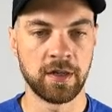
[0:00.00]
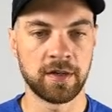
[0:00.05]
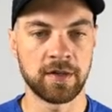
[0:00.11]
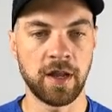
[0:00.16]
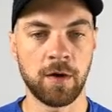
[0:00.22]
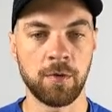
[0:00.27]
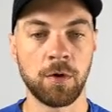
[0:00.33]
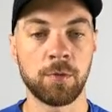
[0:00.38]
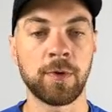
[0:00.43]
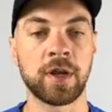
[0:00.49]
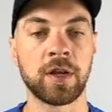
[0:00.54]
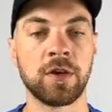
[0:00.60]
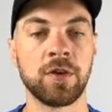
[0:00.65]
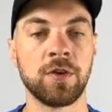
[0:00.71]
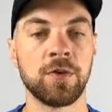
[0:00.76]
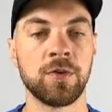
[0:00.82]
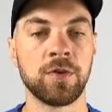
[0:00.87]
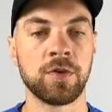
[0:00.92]
Now what we can
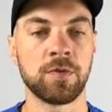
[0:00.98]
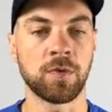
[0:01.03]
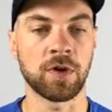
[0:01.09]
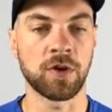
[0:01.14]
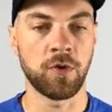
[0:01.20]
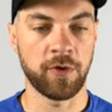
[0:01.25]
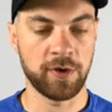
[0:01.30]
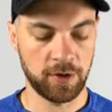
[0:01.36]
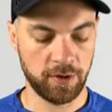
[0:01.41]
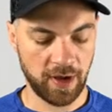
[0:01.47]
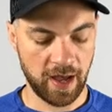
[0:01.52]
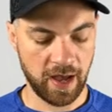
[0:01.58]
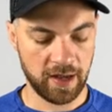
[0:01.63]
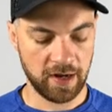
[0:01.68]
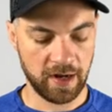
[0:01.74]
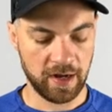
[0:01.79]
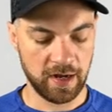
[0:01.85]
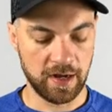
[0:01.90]
do, we're going to
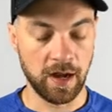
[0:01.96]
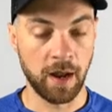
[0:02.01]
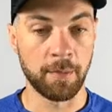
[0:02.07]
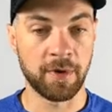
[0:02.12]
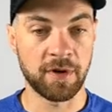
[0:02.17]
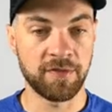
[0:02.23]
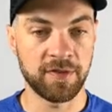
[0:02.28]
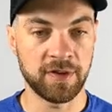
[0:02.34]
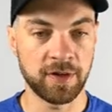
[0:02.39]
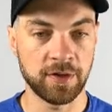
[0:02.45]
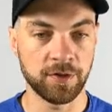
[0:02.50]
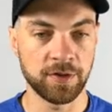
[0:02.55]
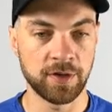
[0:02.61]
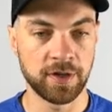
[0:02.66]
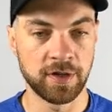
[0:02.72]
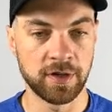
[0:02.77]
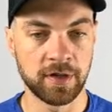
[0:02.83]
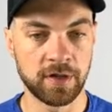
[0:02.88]
add a number field,